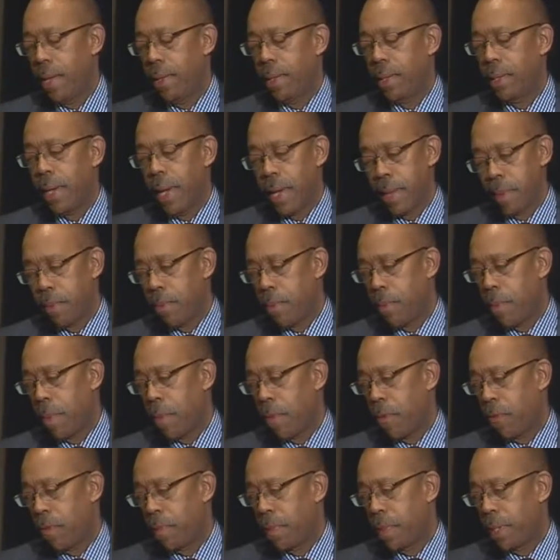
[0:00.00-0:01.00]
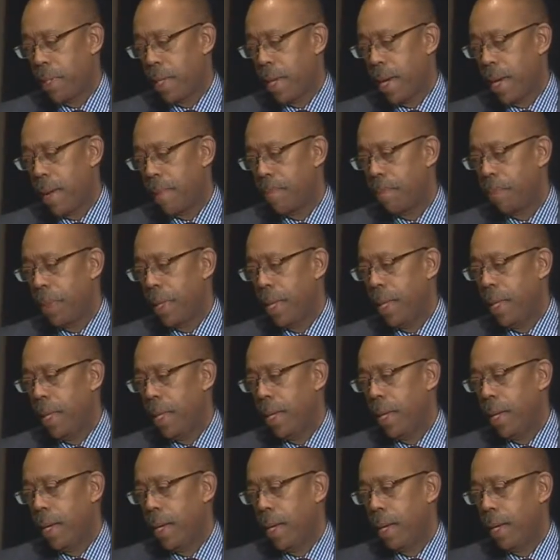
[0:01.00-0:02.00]
that I remember from the time
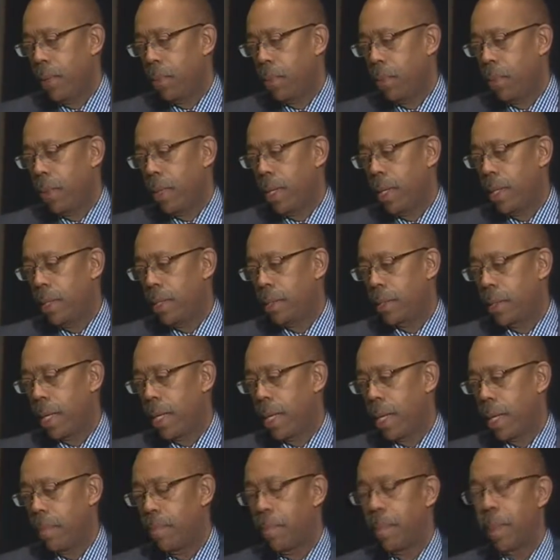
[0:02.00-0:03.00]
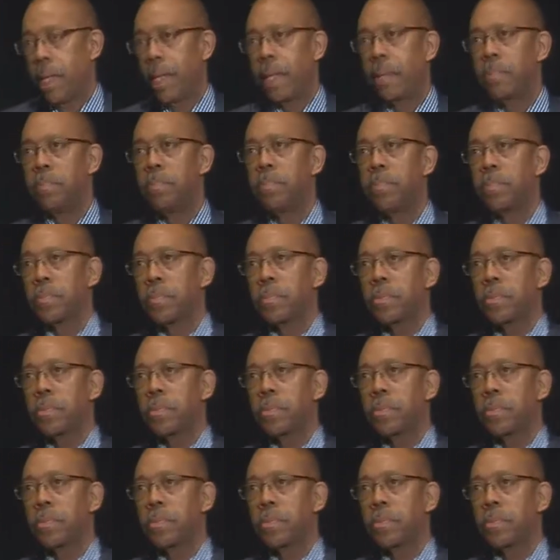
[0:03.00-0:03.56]
uh, when he said he um,